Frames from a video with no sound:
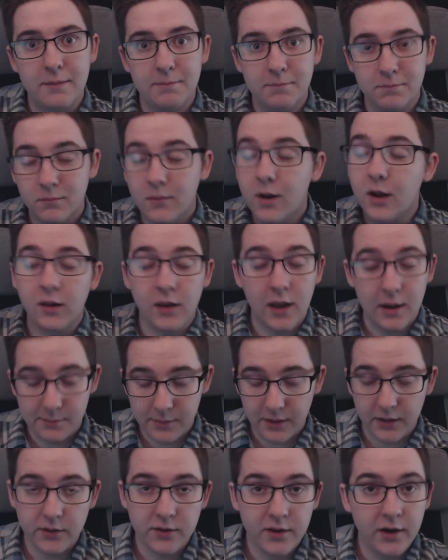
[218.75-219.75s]
I'm a lot
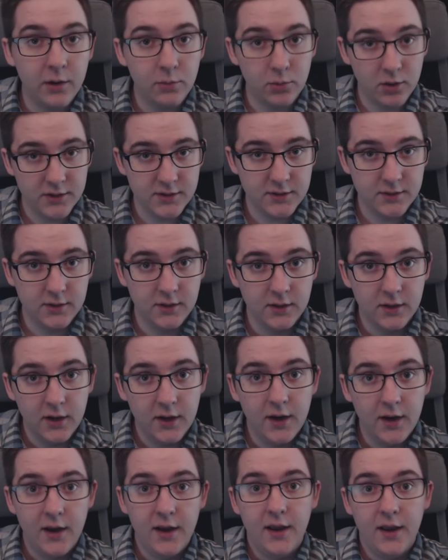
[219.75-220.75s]
better than I was,
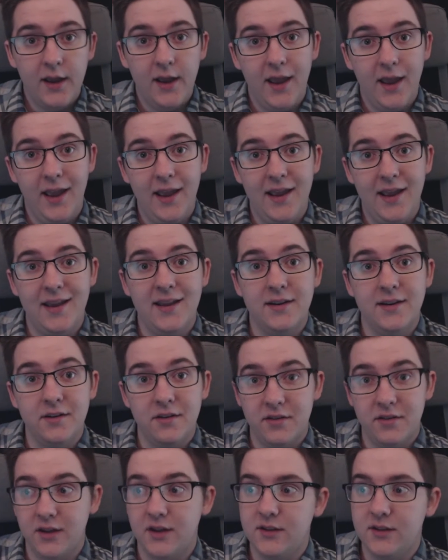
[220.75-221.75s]
and
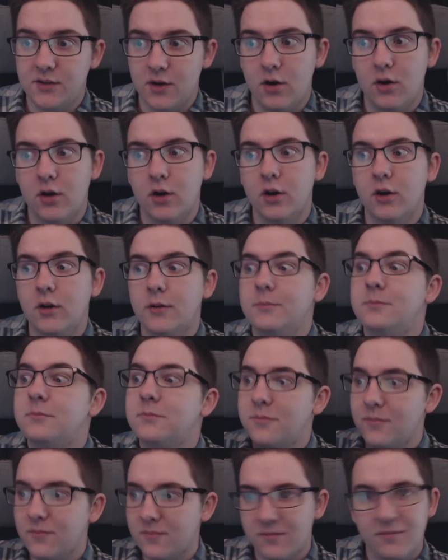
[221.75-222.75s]
things are
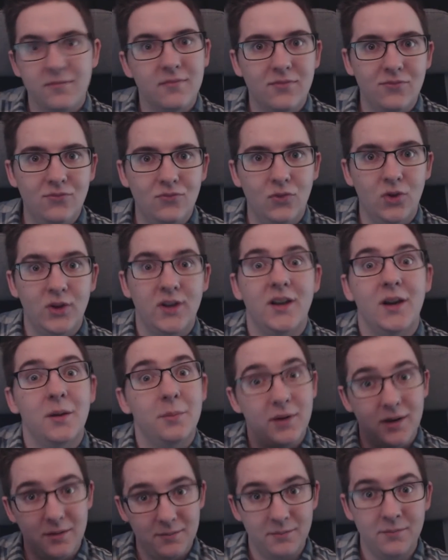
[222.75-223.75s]
looking
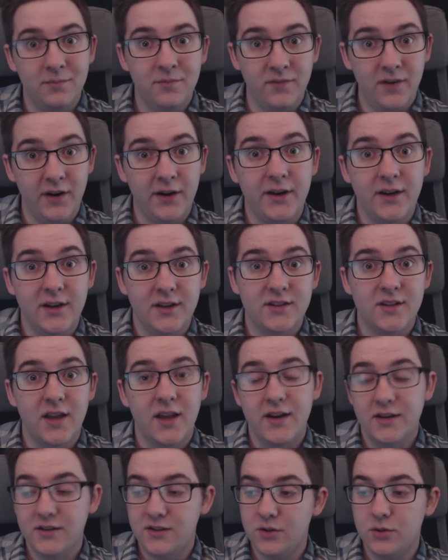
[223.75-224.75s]
up, and I'm very
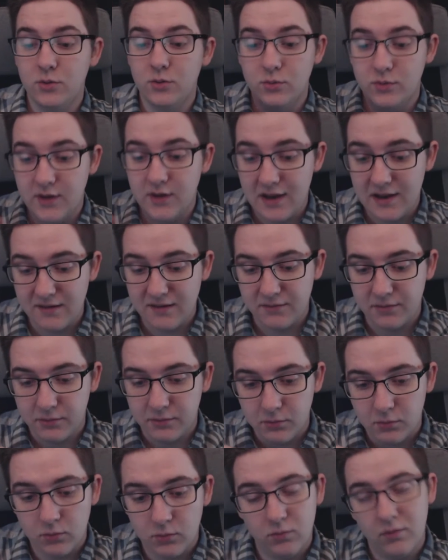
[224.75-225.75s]
excited to dive
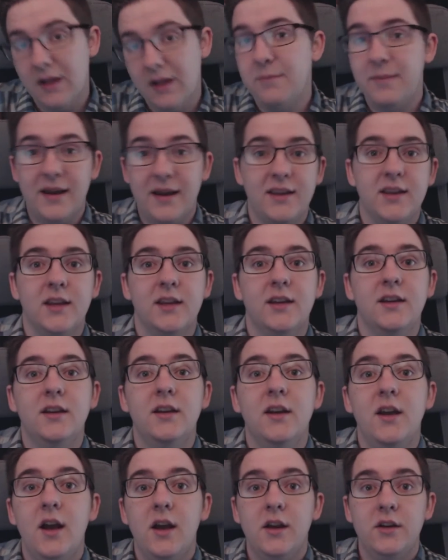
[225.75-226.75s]
right back in
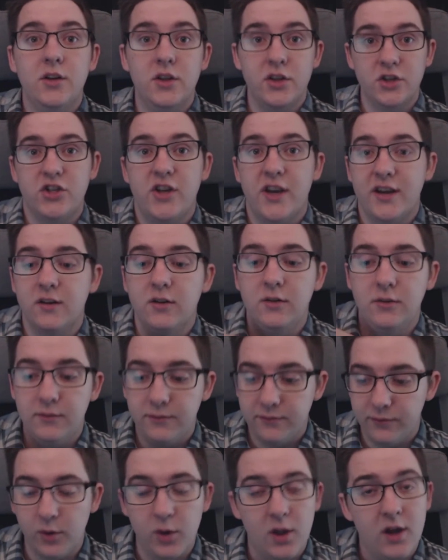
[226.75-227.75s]
to the channel
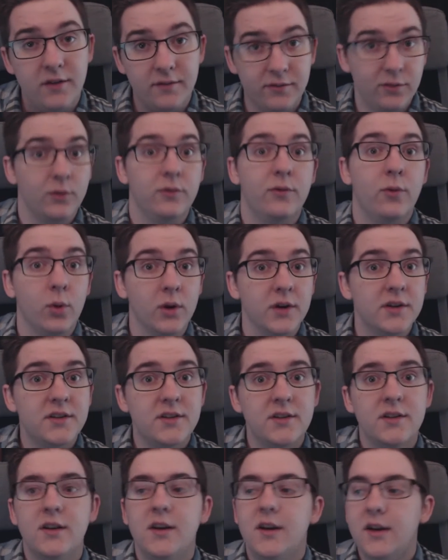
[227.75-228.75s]
full
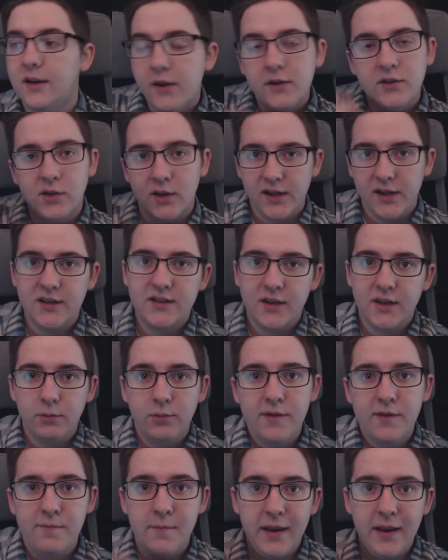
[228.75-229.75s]
force. So like I said,
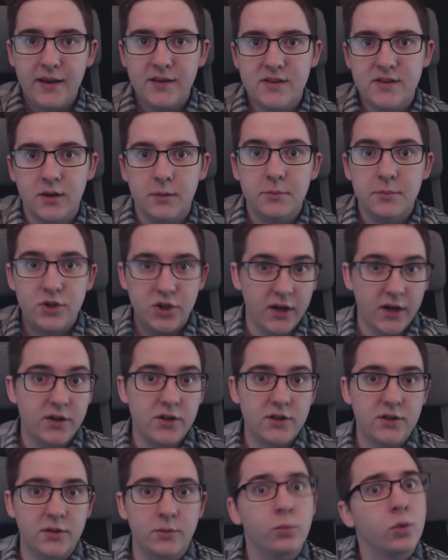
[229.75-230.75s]
we've made some
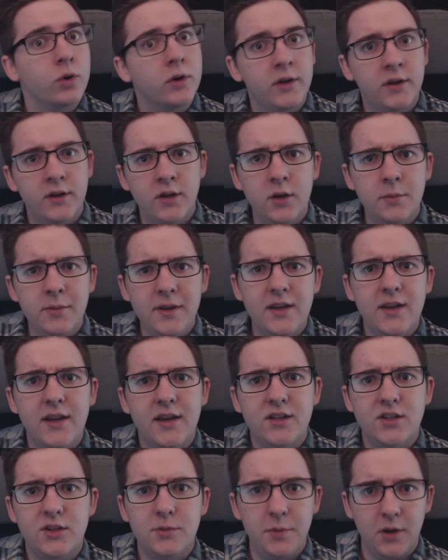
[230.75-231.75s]
changes, and we're going to be
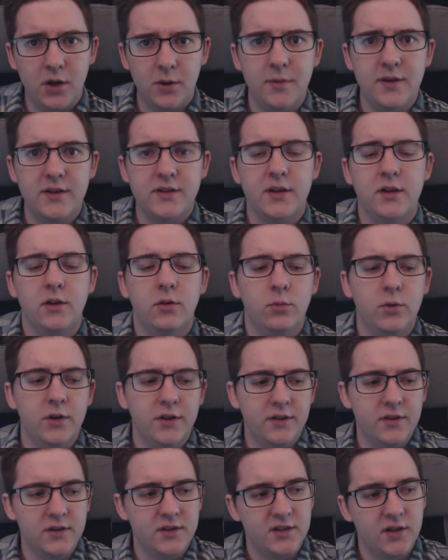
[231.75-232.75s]
experimenting
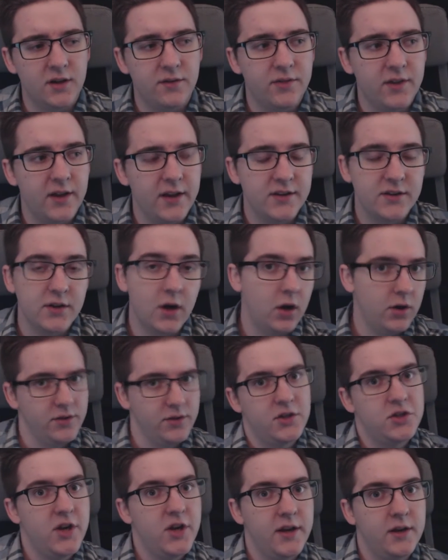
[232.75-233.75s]
with the stuff that's on
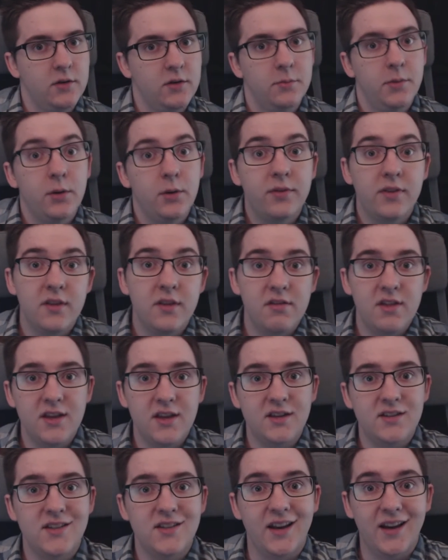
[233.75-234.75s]
the channel, both the
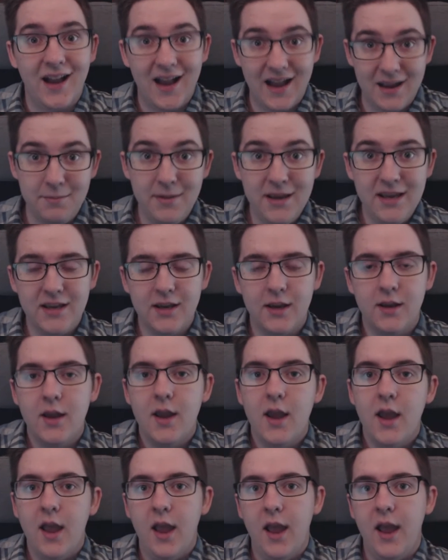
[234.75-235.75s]
things that I make
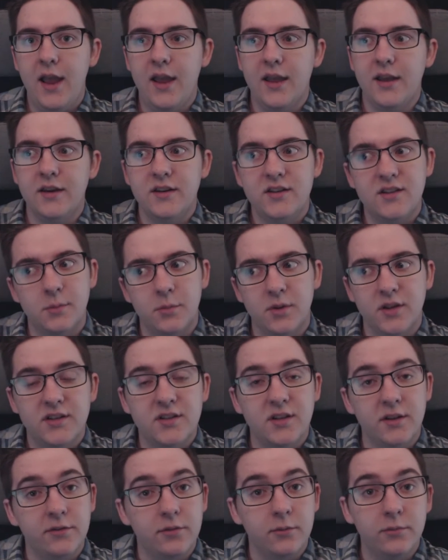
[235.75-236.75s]
and some of the
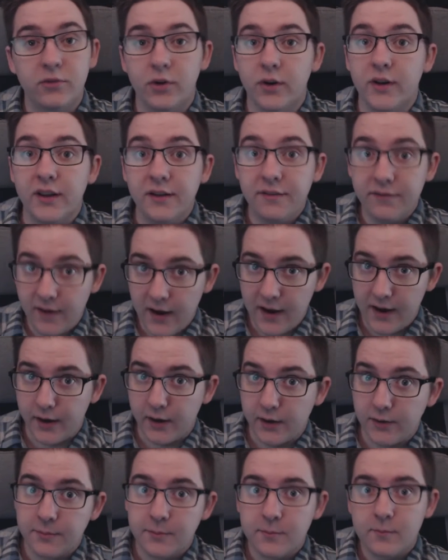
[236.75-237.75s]
stuff from Friendly Fire.